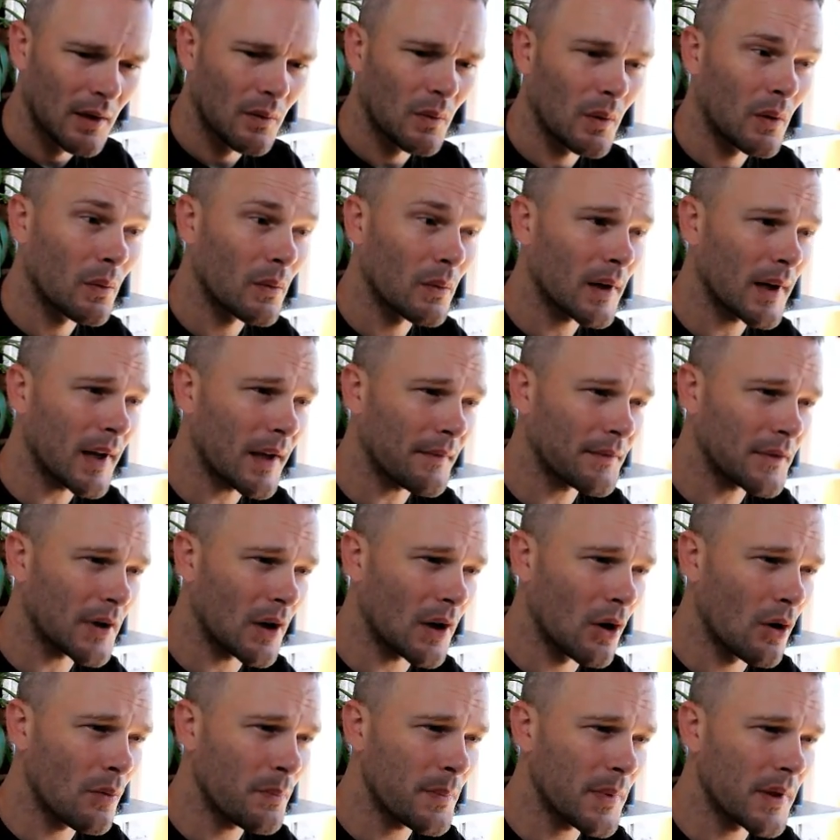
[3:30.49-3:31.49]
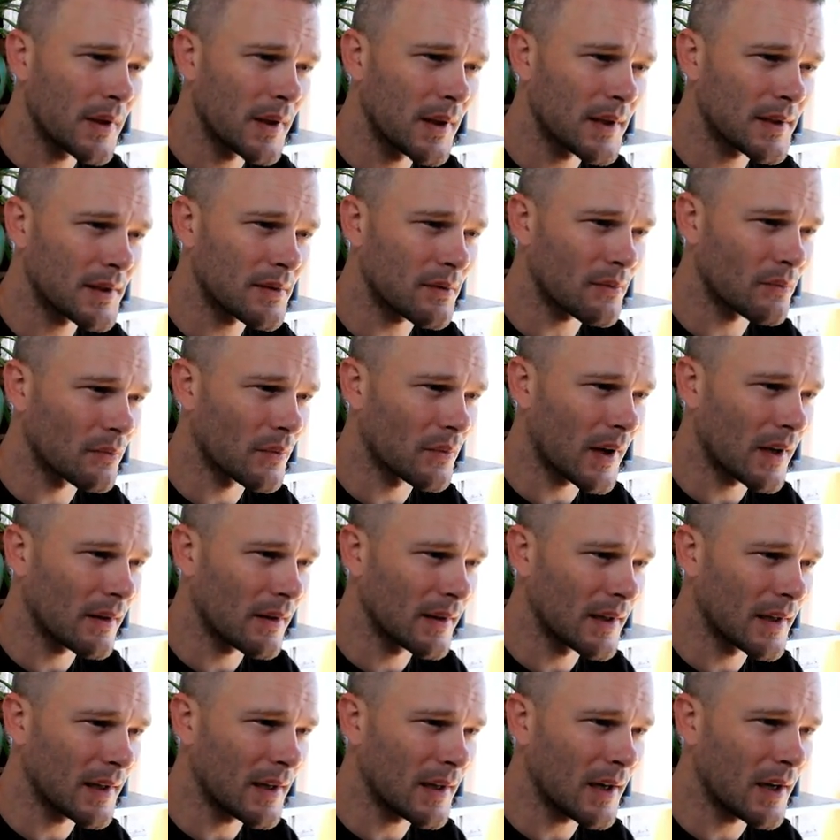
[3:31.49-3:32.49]
But we're going to have to open this
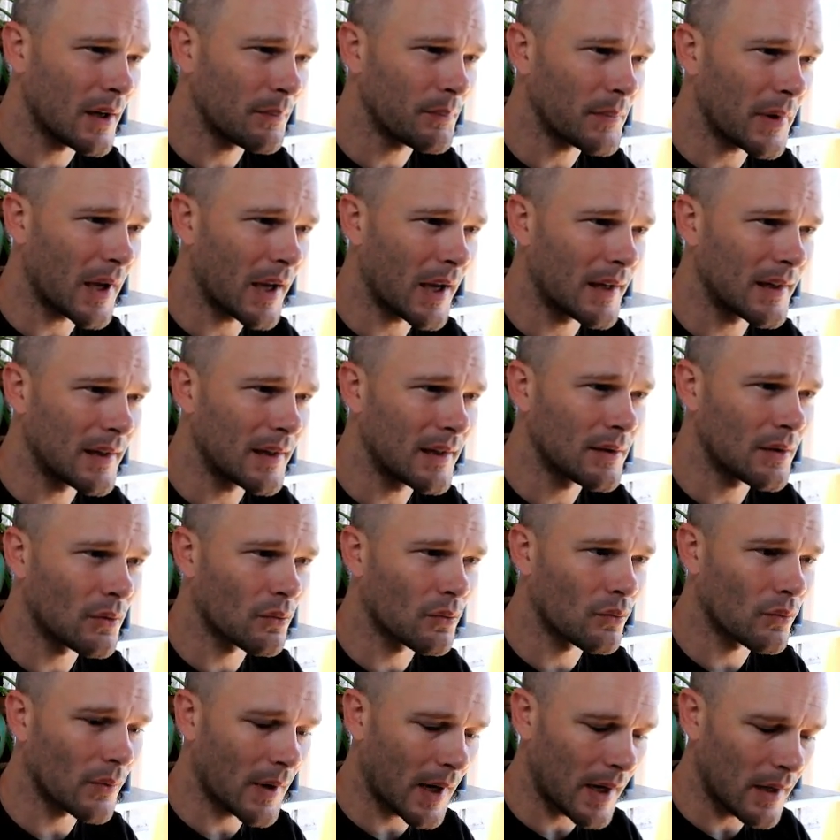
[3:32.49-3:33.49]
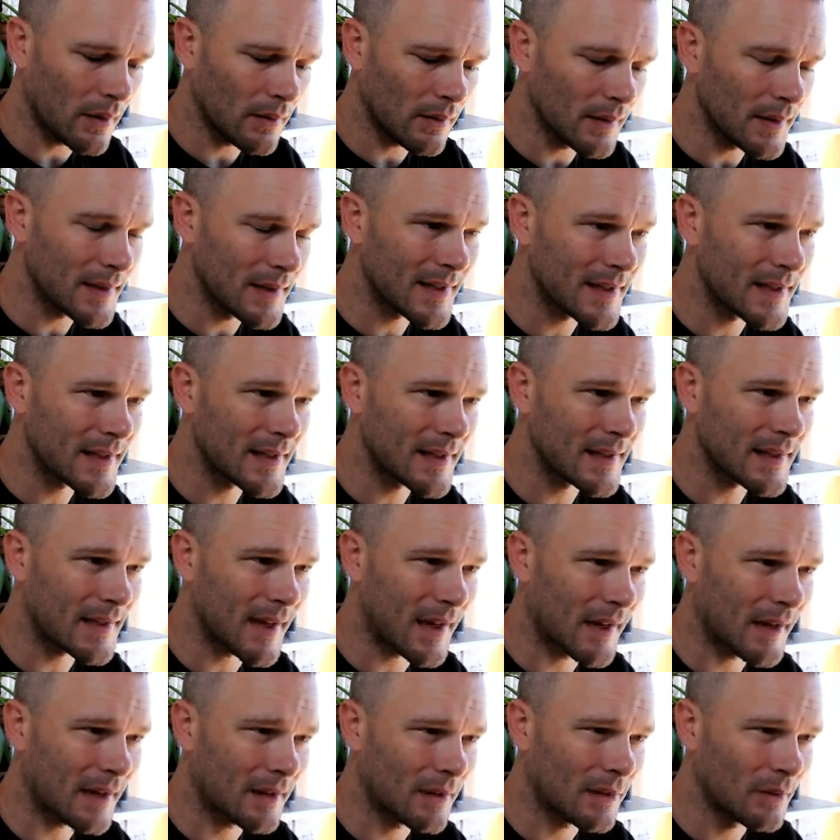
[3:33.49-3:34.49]
railing up. And in the rail
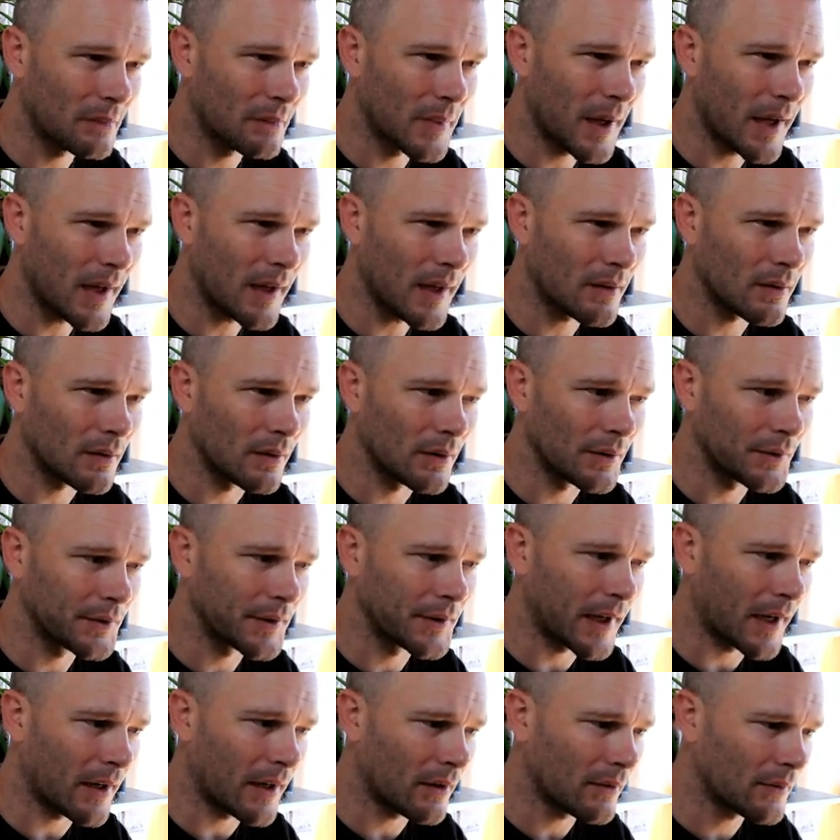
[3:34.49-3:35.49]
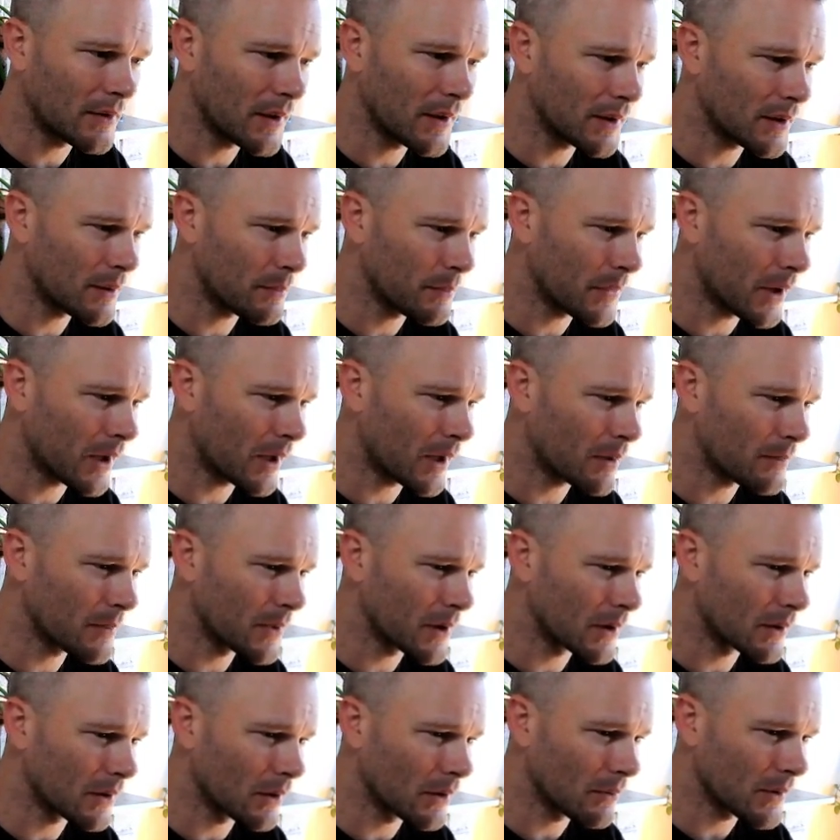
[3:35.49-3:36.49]
style panel, down at the bottom
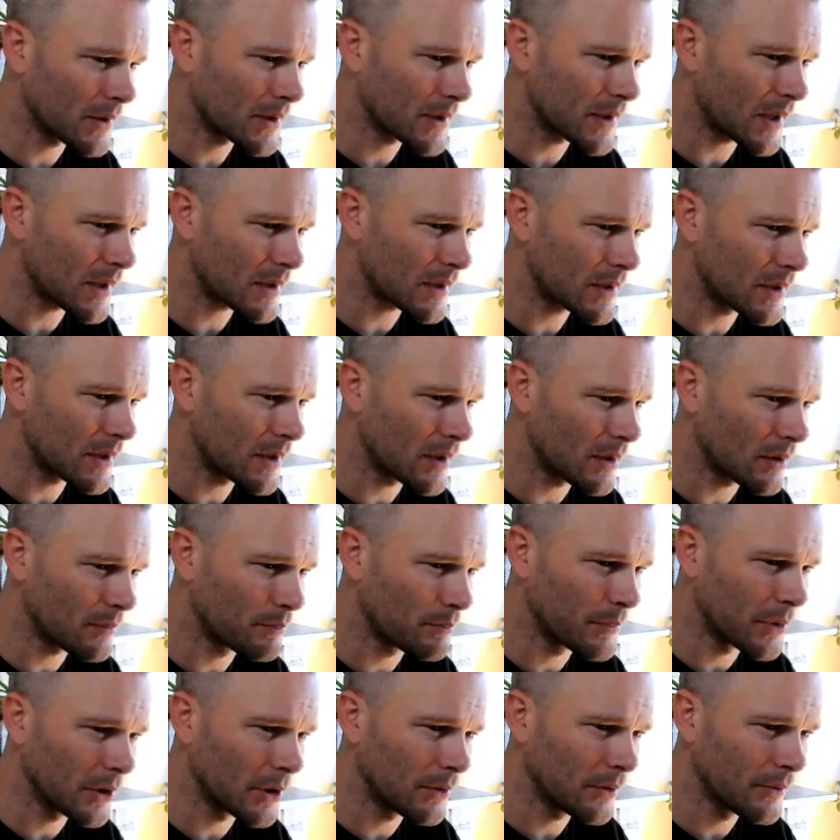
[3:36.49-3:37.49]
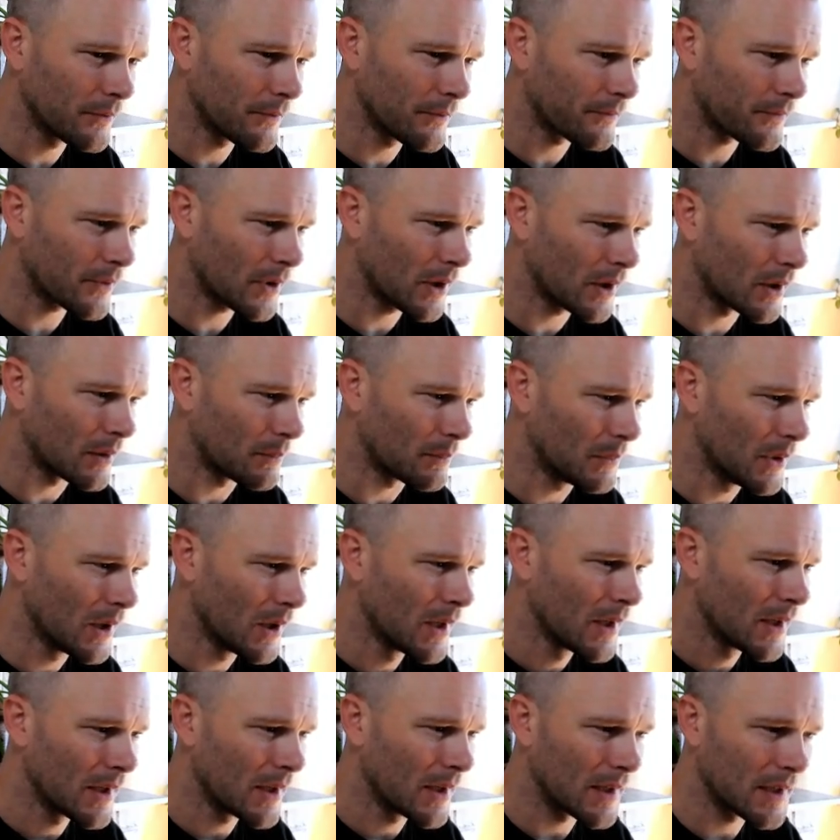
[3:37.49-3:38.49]
in the lower section here, build from,
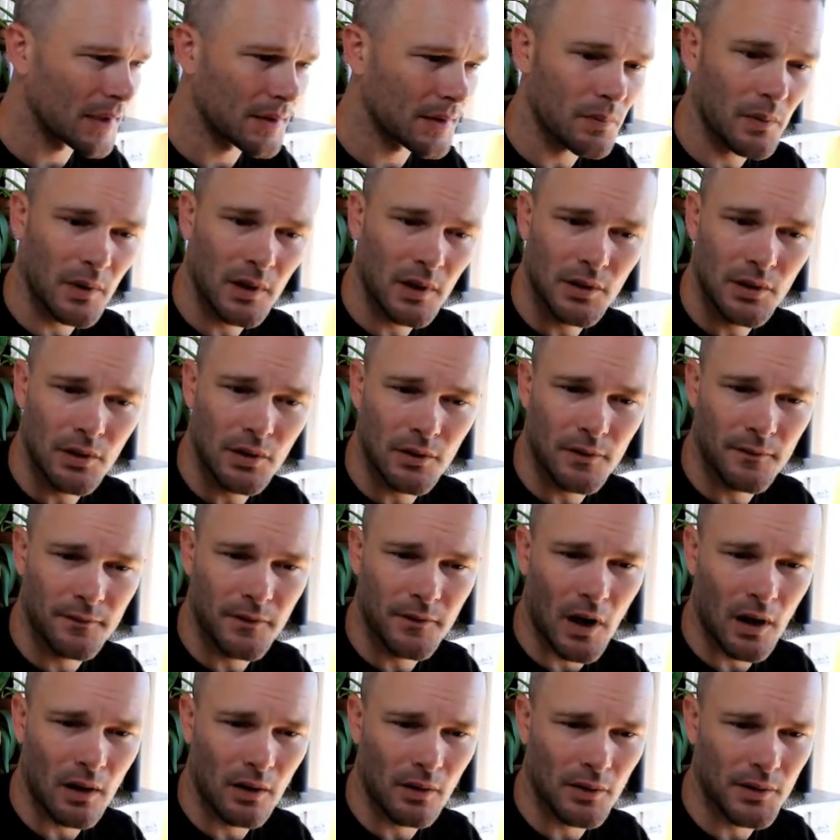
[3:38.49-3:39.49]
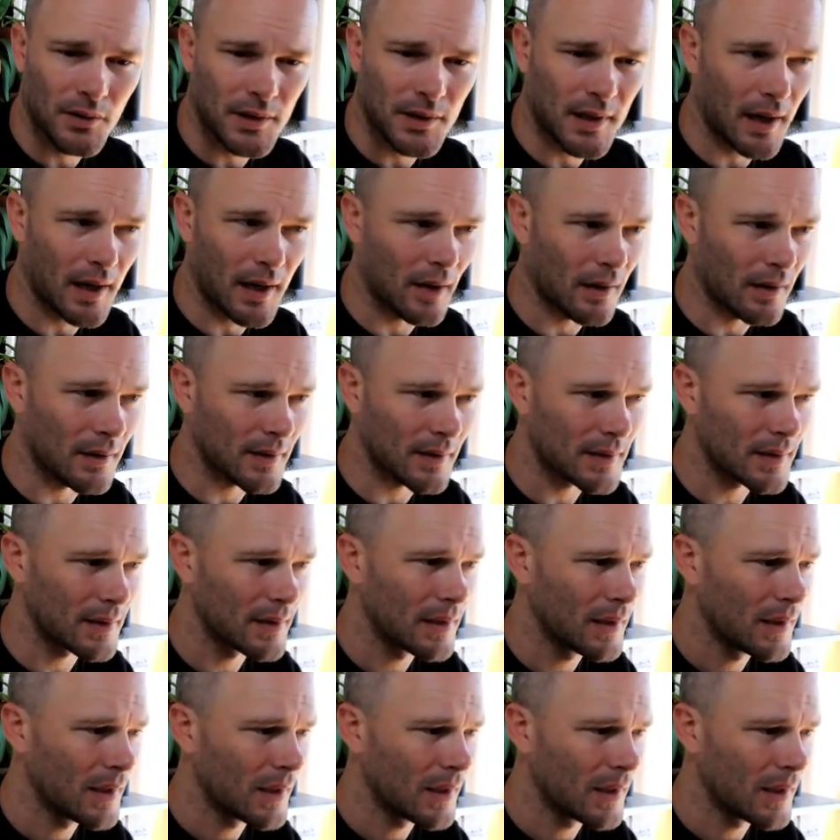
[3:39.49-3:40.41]
is we're going to choose follow stairs.